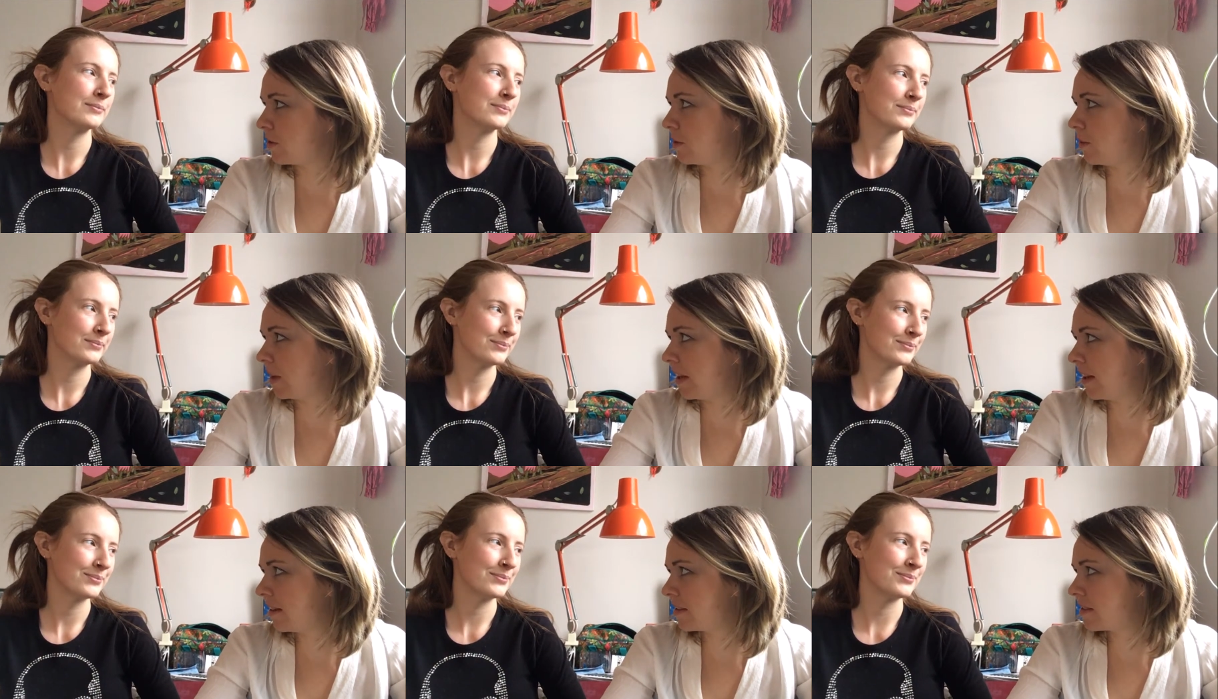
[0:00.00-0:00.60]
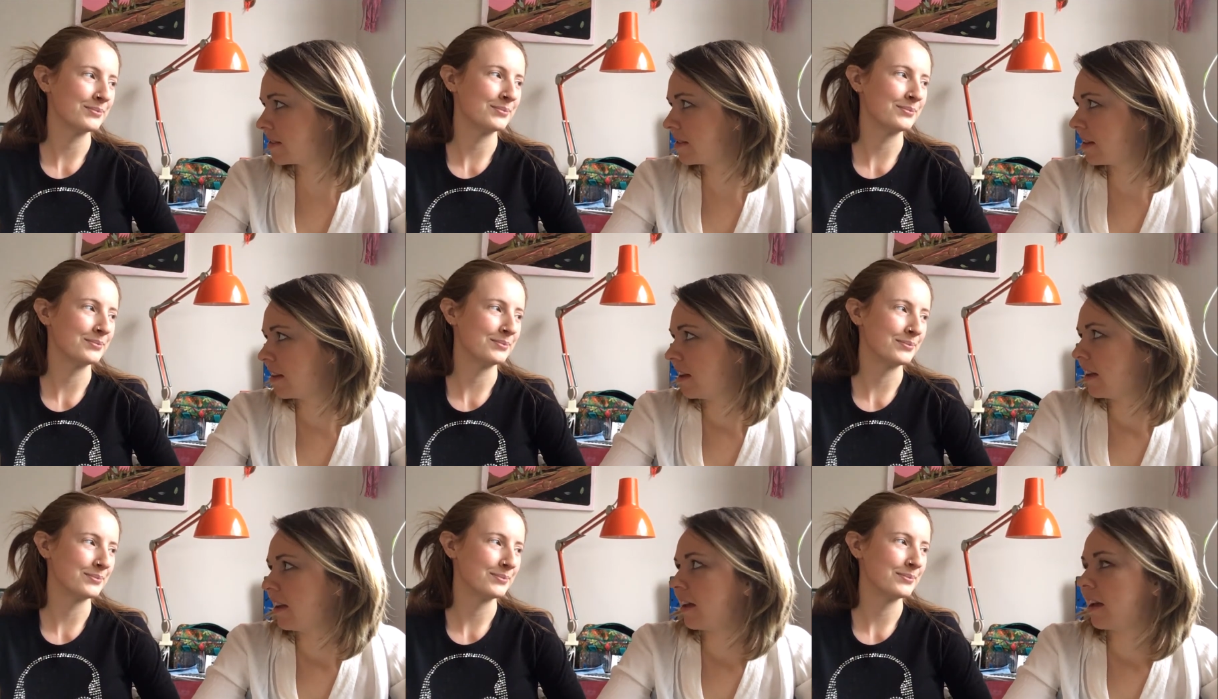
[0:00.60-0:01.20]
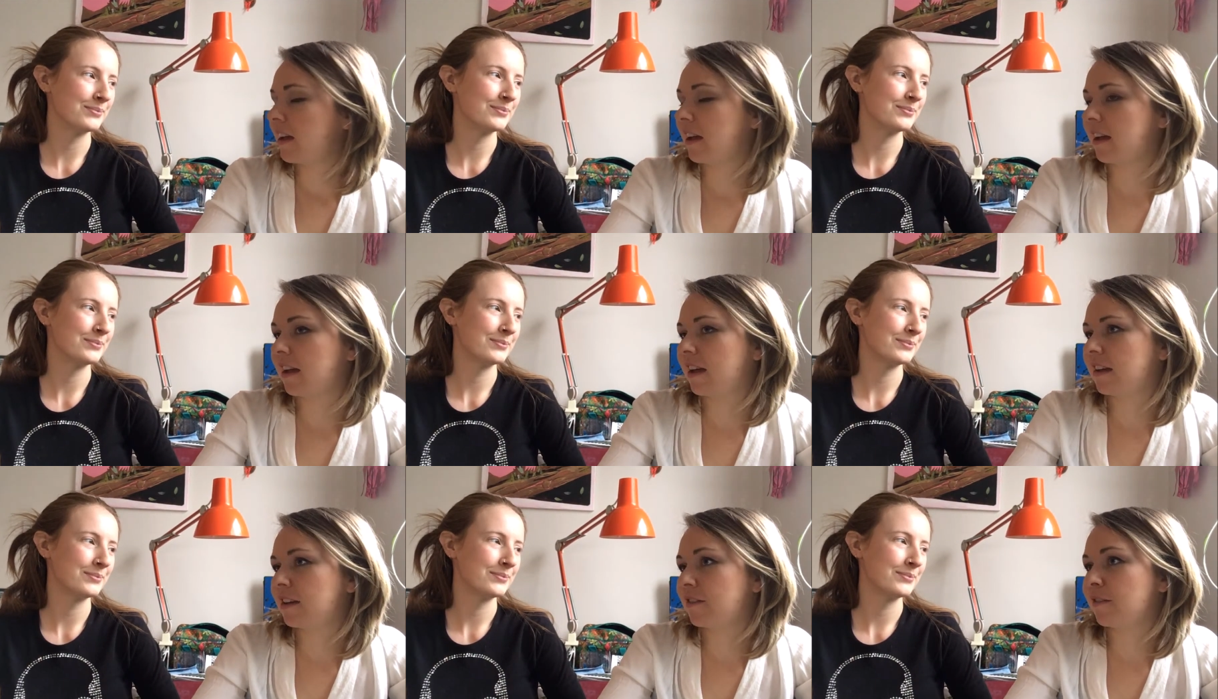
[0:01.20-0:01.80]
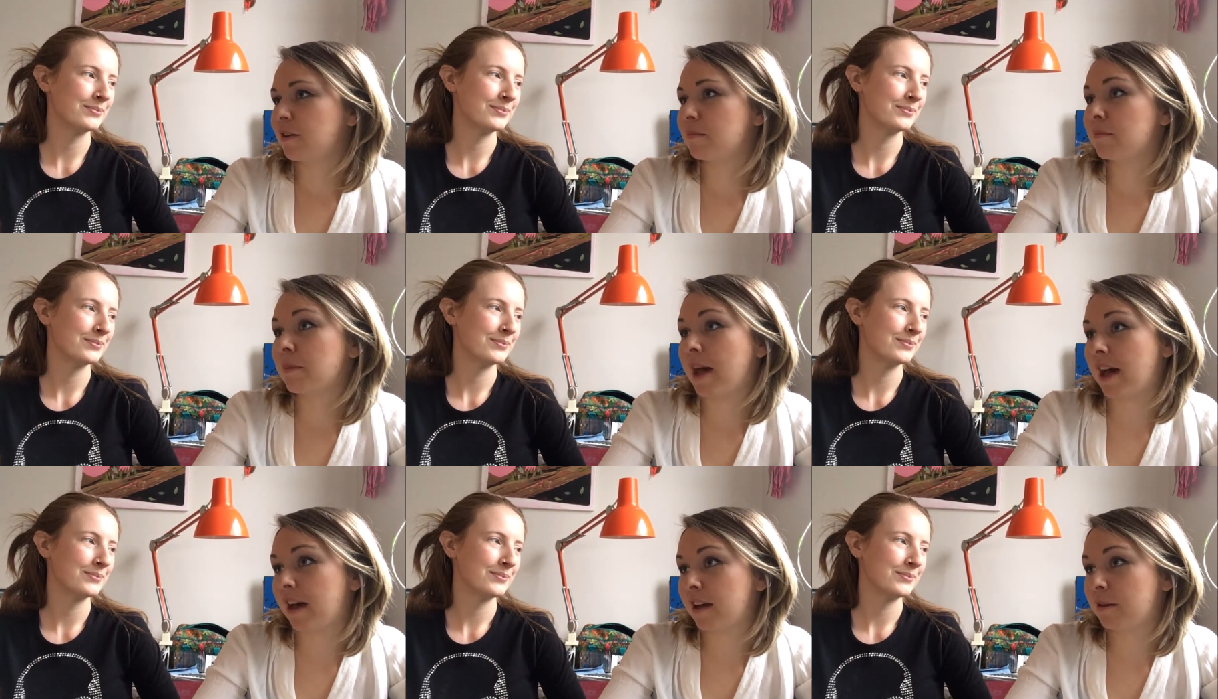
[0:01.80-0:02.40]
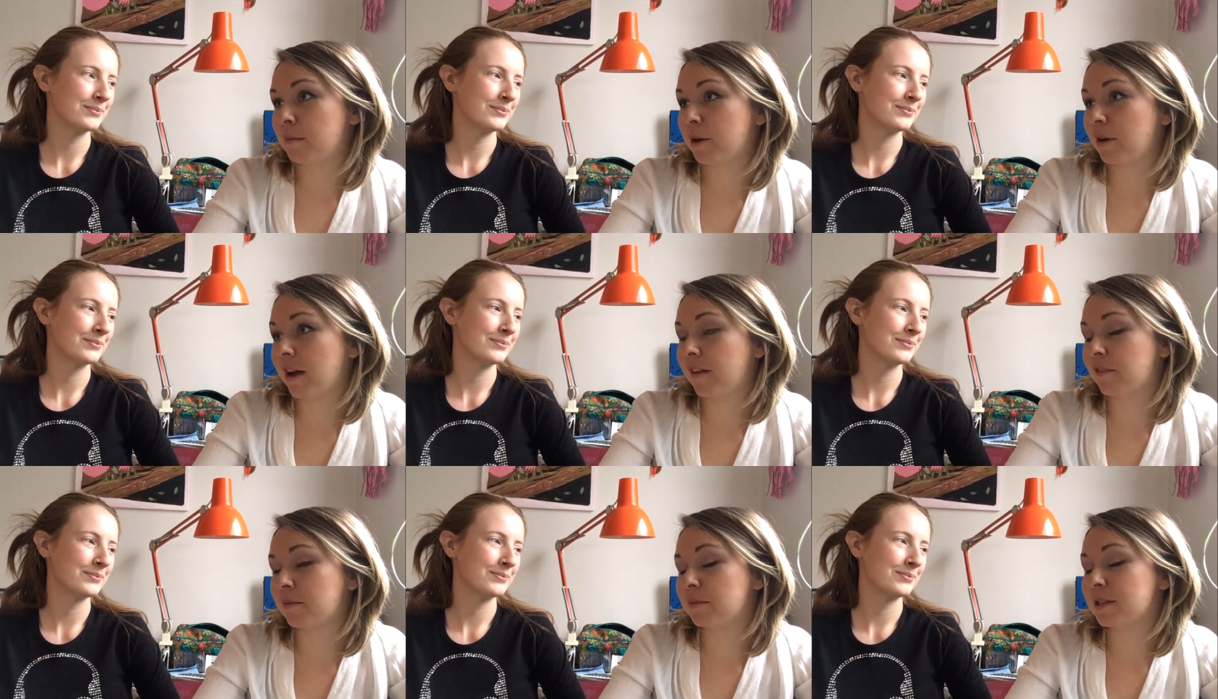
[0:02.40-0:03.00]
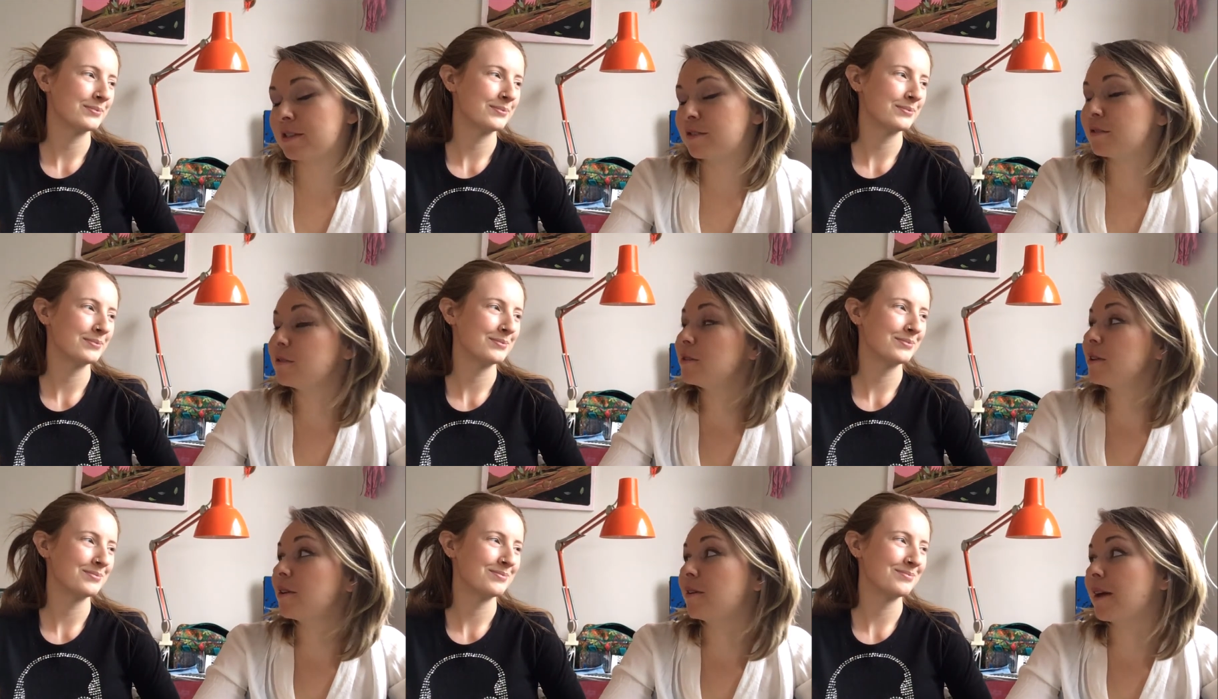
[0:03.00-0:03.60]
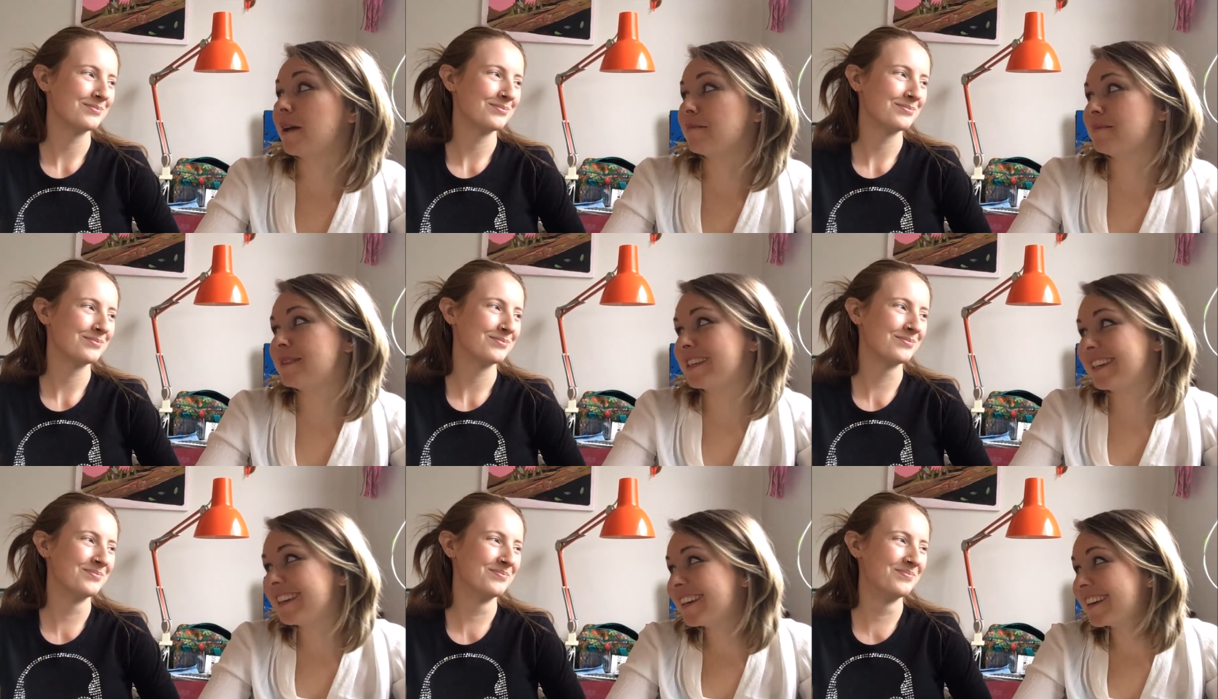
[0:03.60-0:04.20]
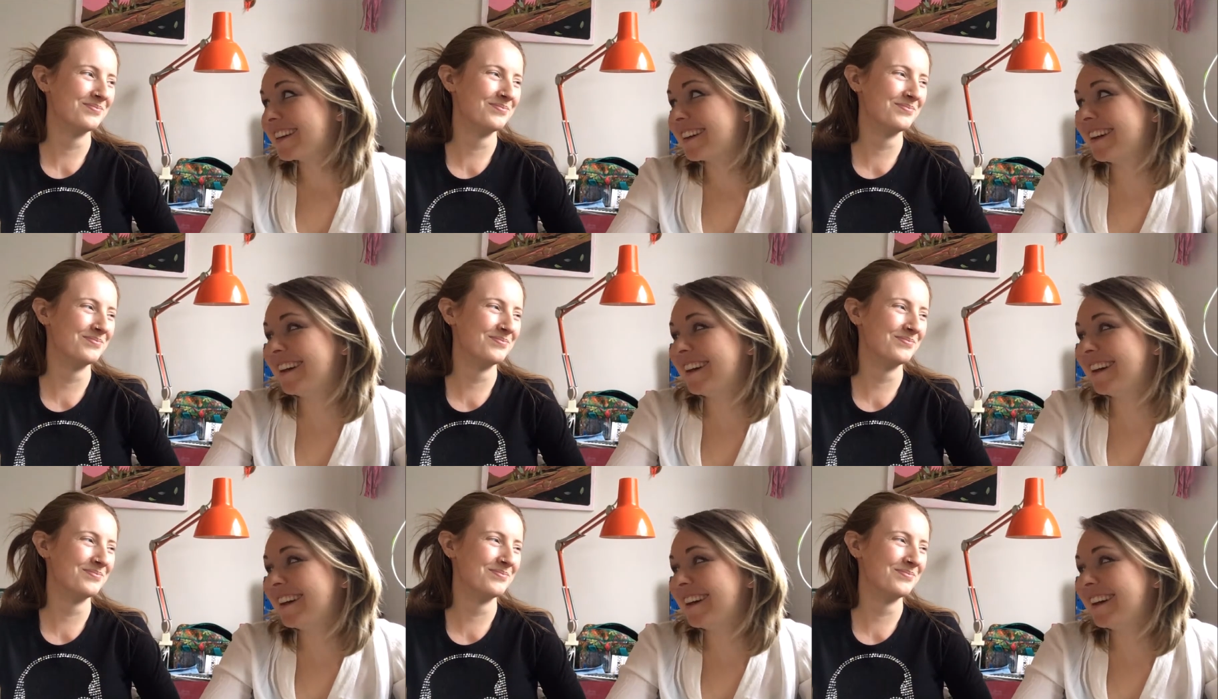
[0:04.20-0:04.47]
Speaker 1: two weeks. Mm -hmm and I felt bad about having my studio empty. and